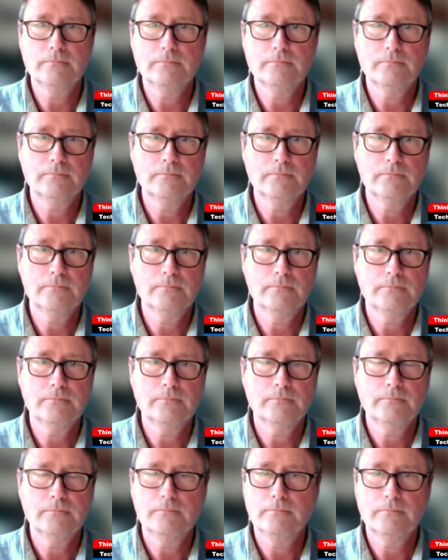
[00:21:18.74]

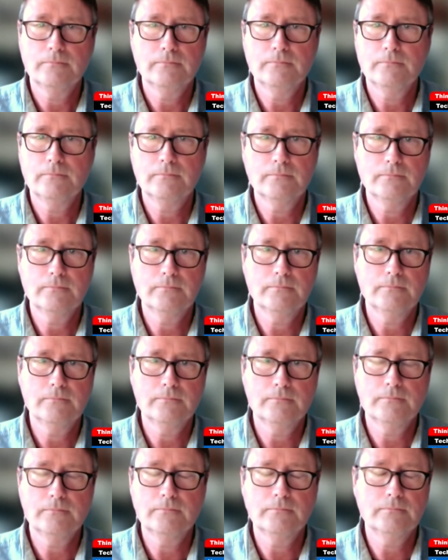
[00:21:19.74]

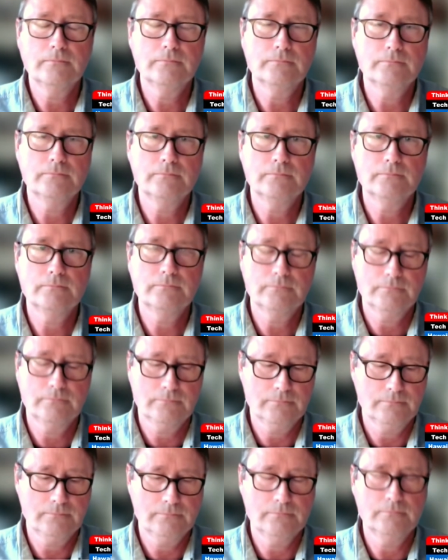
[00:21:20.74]

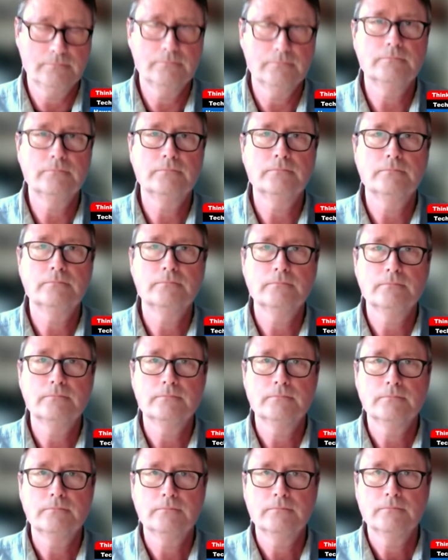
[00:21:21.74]

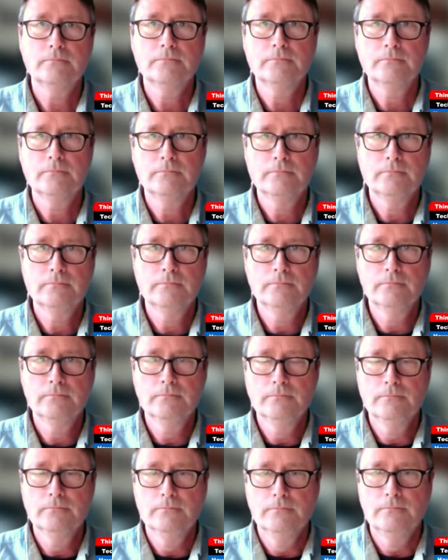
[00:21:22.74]

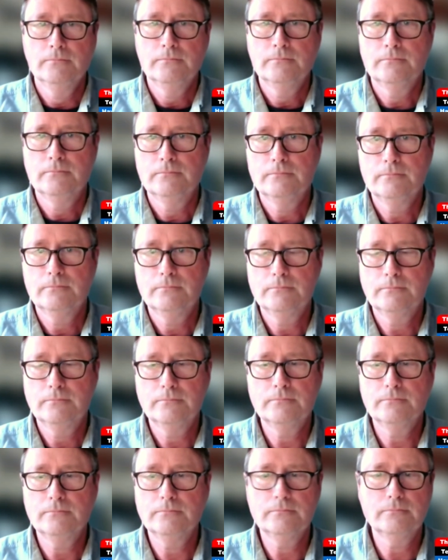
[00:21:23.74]

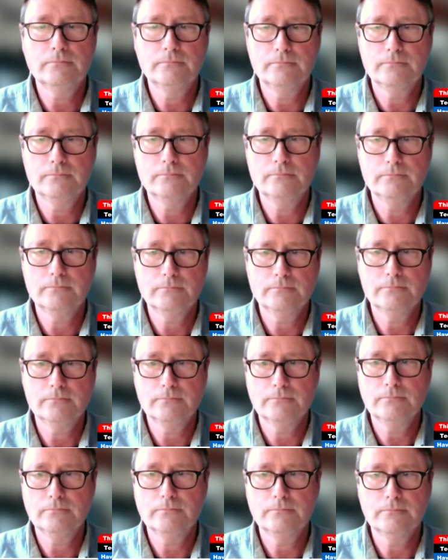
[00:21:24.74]

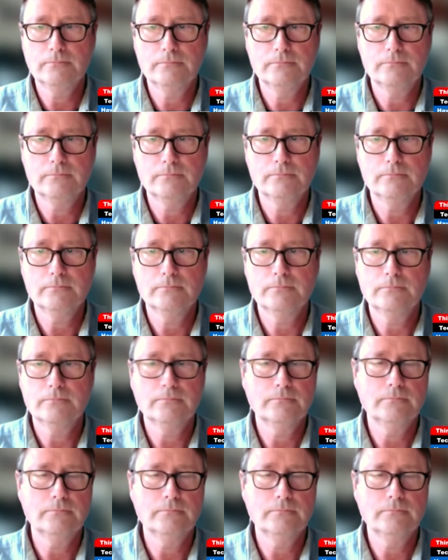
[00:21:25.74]
(silent)